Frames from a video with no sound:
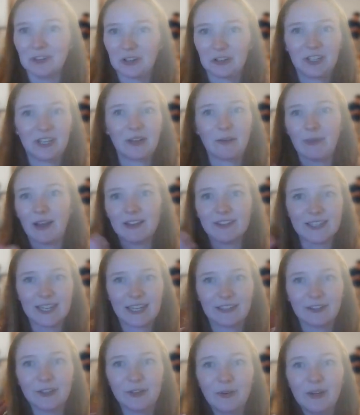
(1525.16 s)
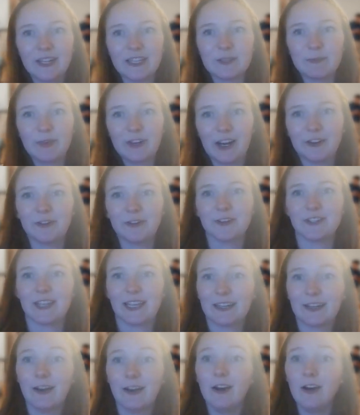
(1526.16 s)
learning about St. Louis, but
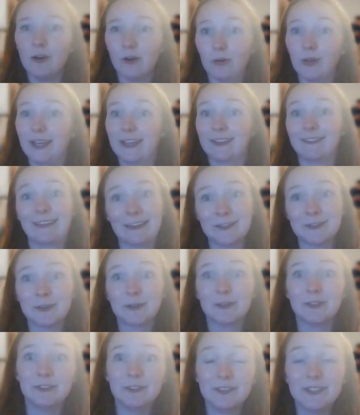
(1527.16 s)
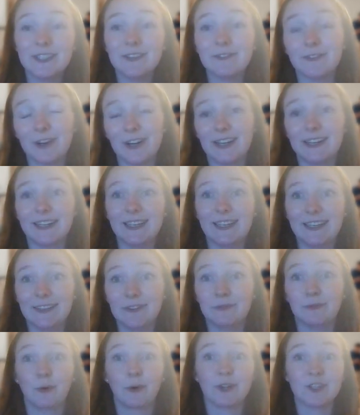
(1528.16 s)
understanding, oh, like things are a little different
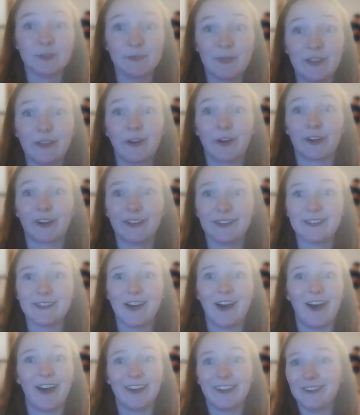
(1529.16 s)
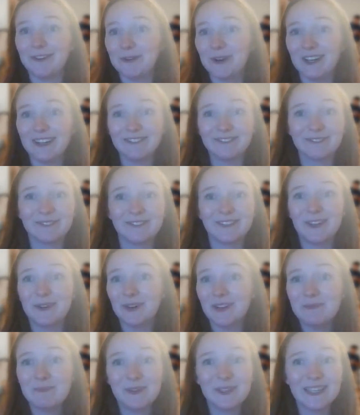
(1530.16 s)
in Fort Smith, Arkansas. You wouldn't
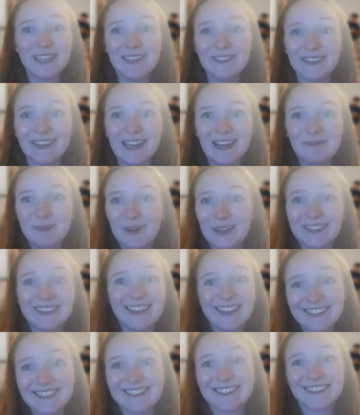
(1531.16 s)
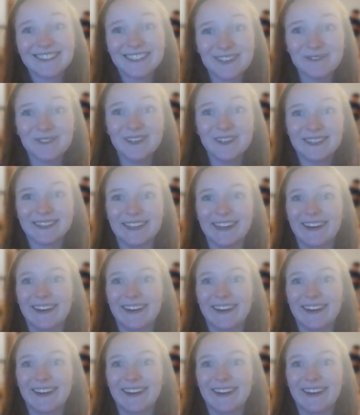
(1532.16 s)
believe it, but things are different